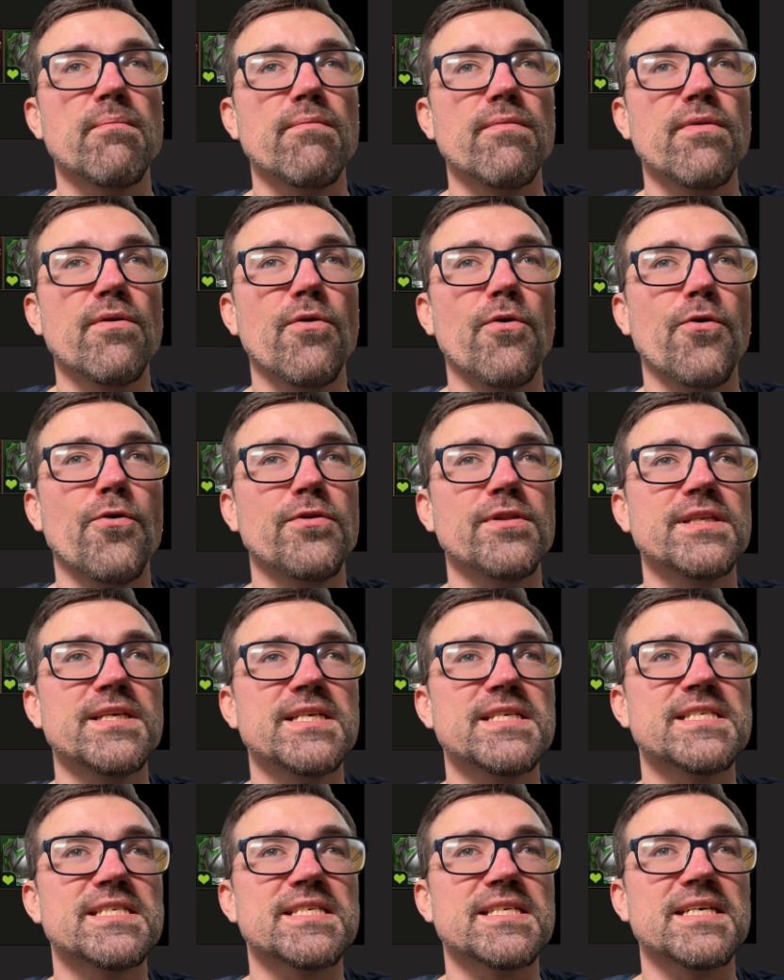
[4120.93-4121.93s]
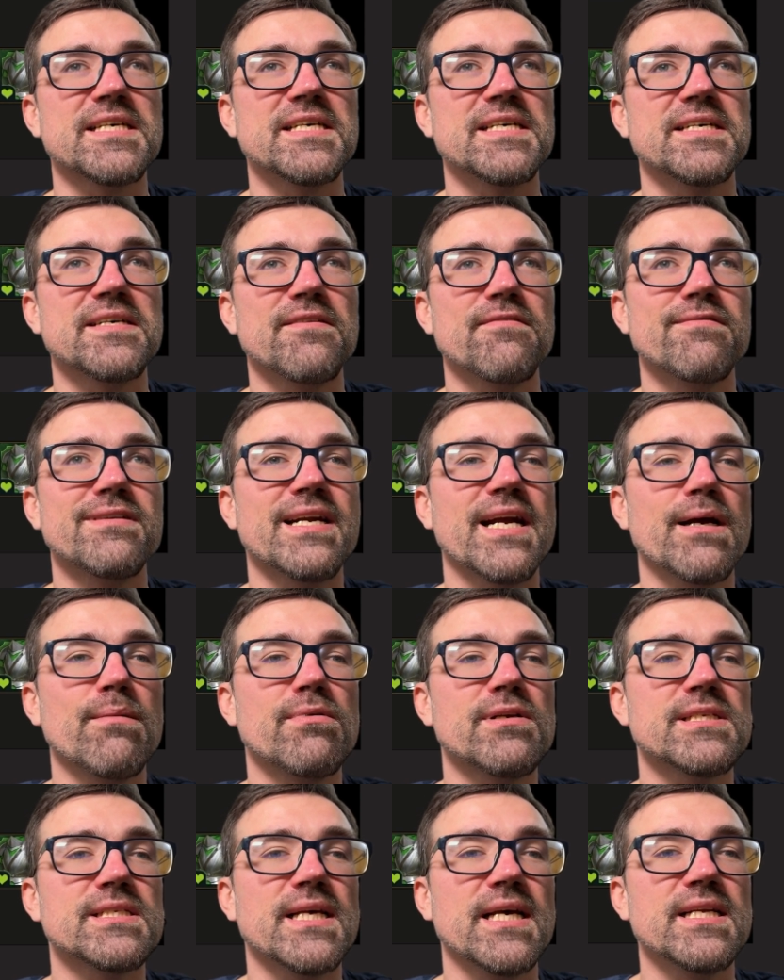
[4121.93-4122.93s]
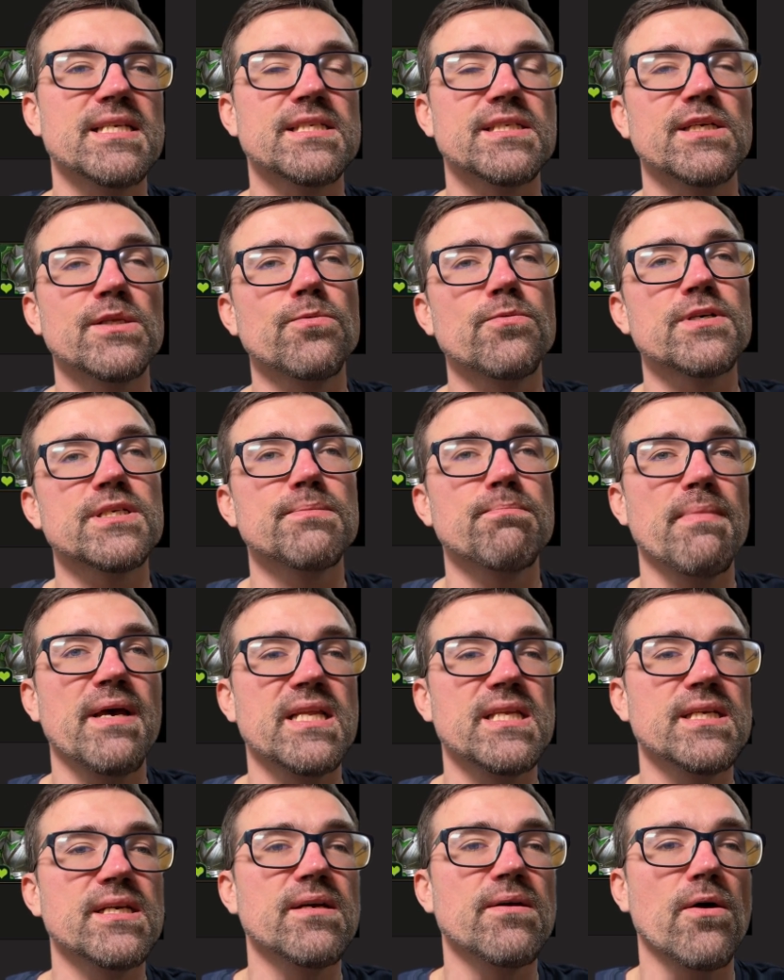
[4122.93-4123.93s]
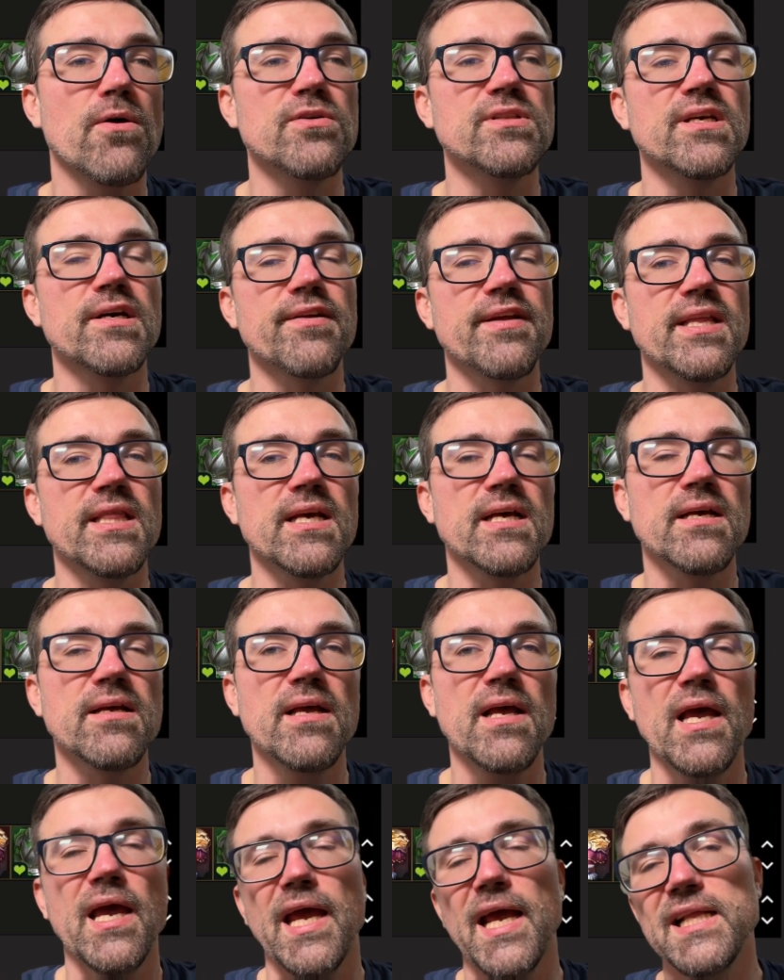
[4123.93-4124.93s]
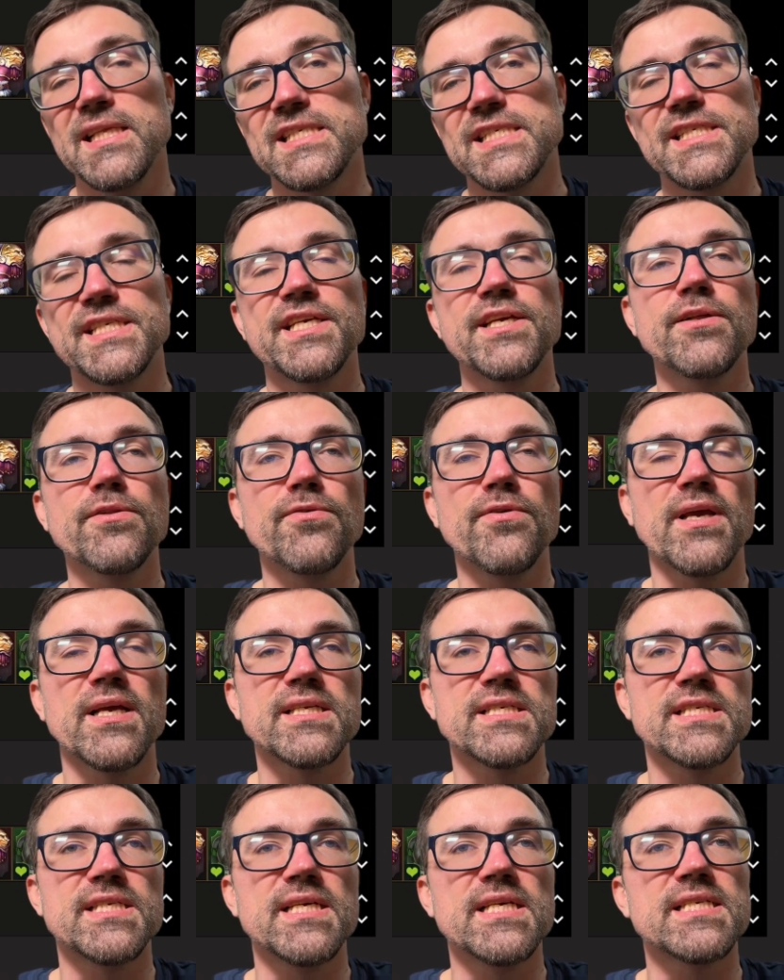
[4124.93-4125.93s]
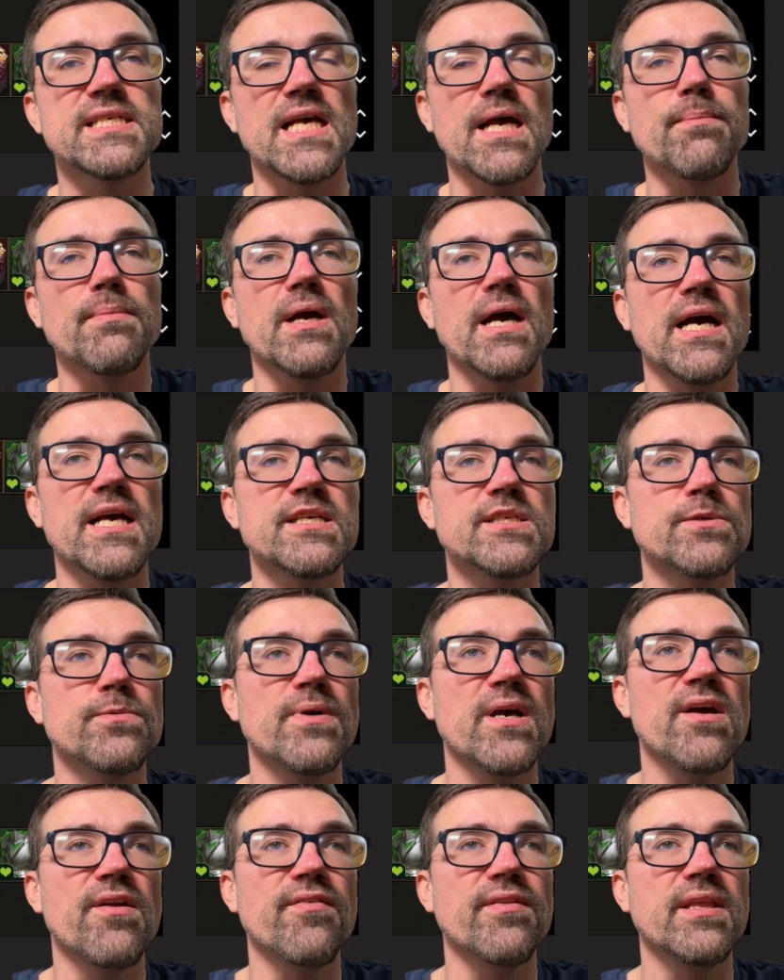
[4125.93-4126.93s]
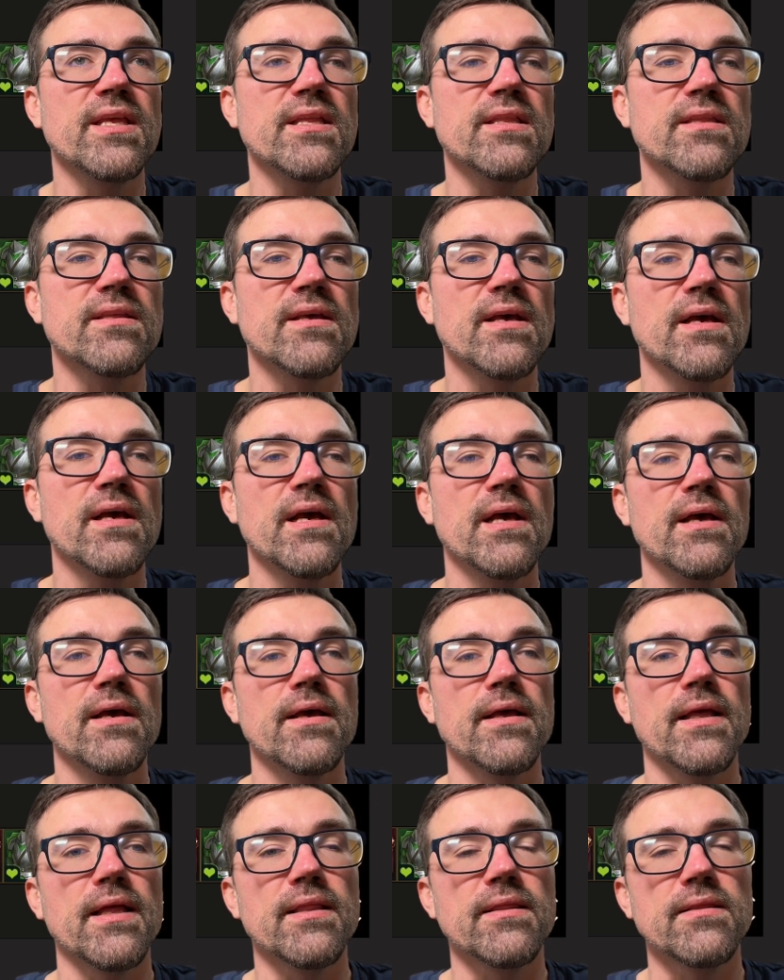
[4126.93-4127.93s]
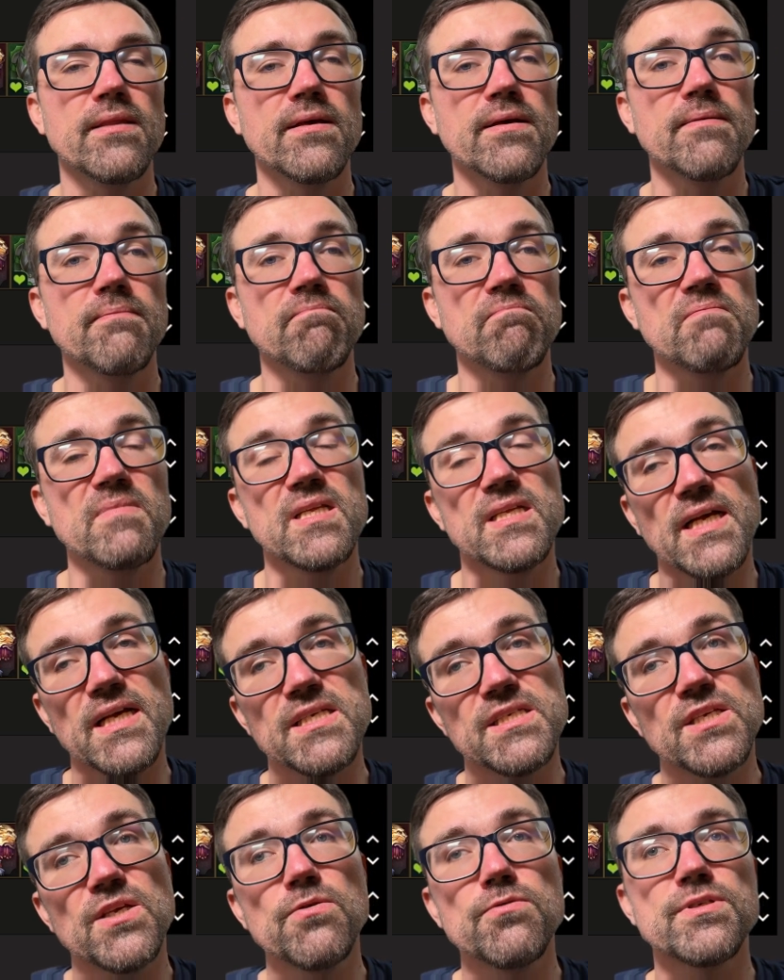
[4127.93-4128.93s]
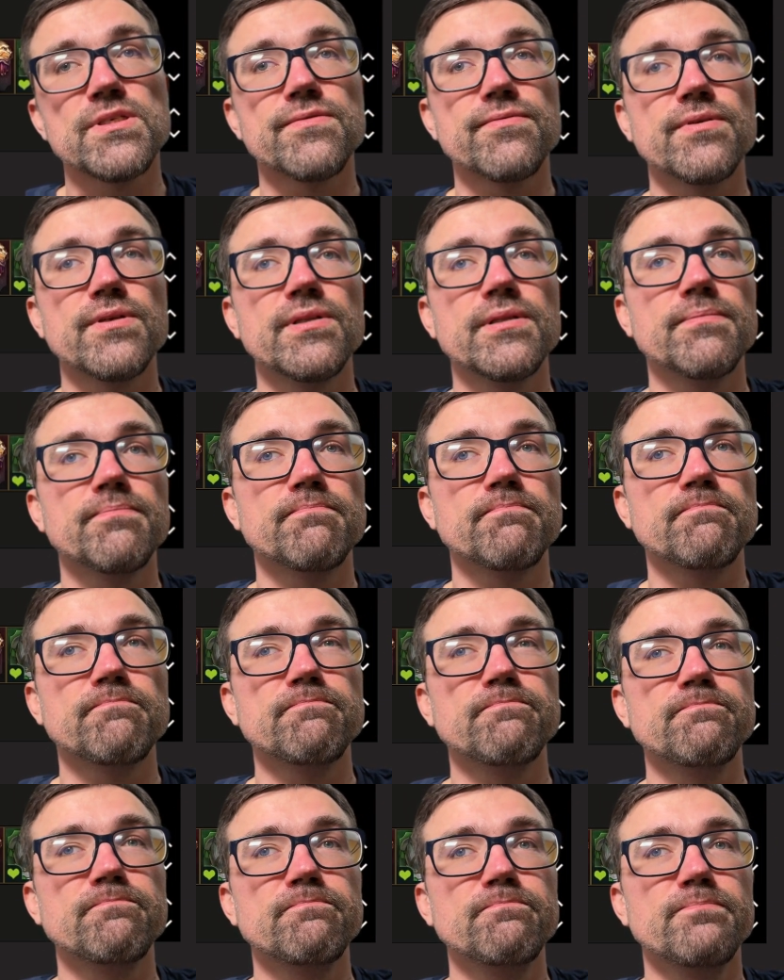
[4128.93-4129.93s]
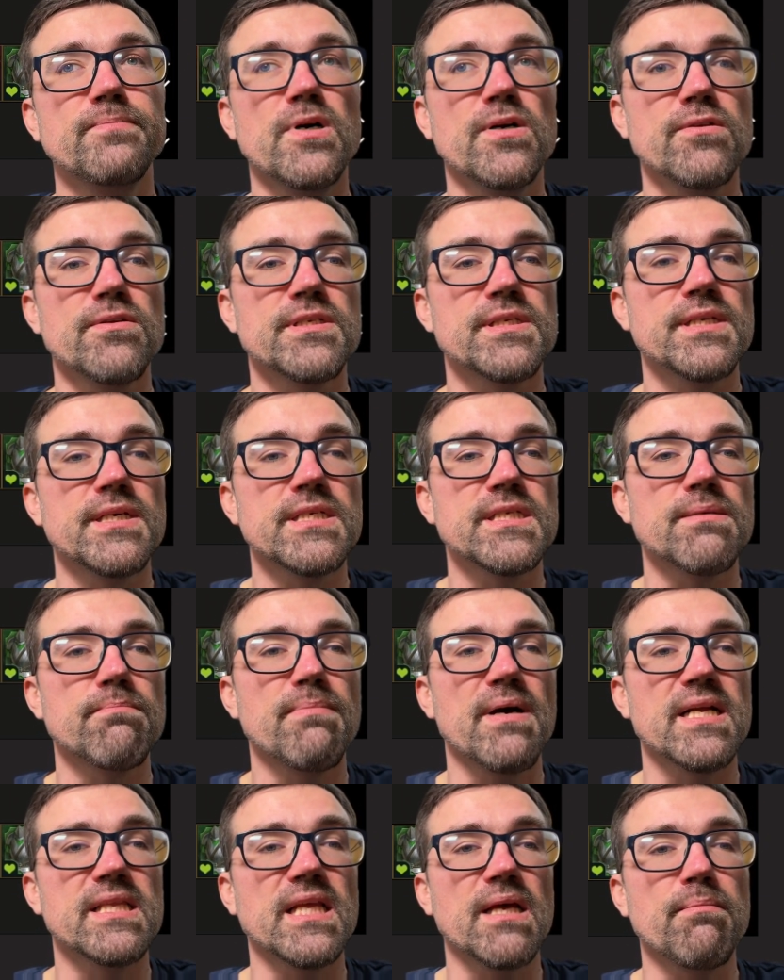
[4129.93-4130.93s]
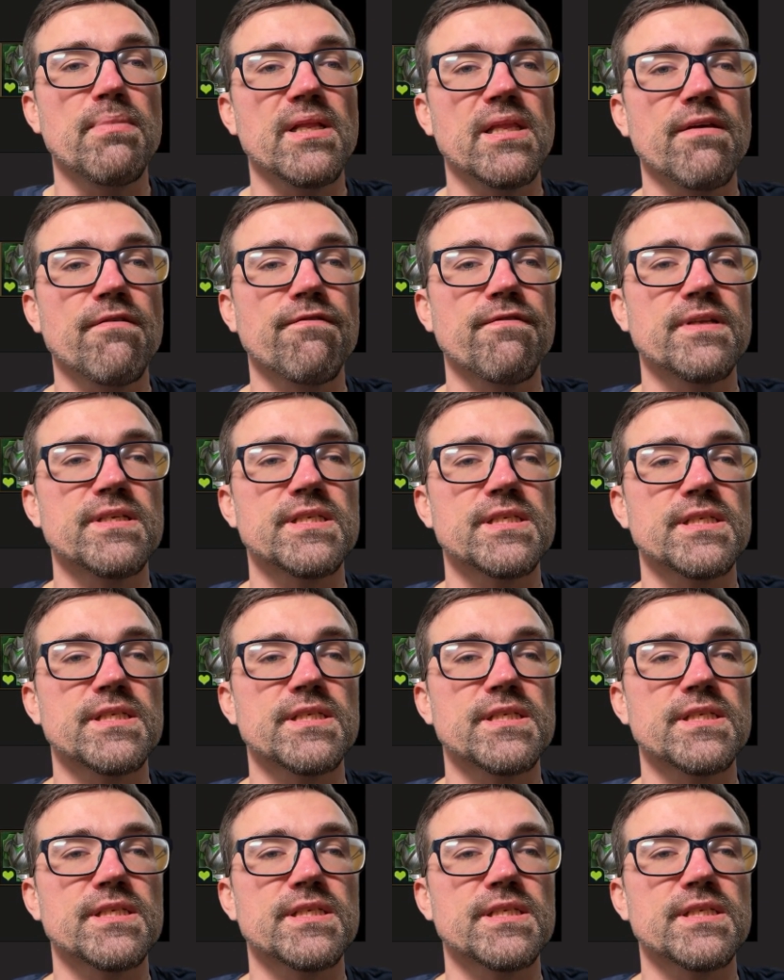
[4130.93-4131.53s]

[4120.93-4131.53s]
all these variable sets, it was meta on arena, and still you can see some guys wearing it, and it has useful bonuses, but I believe it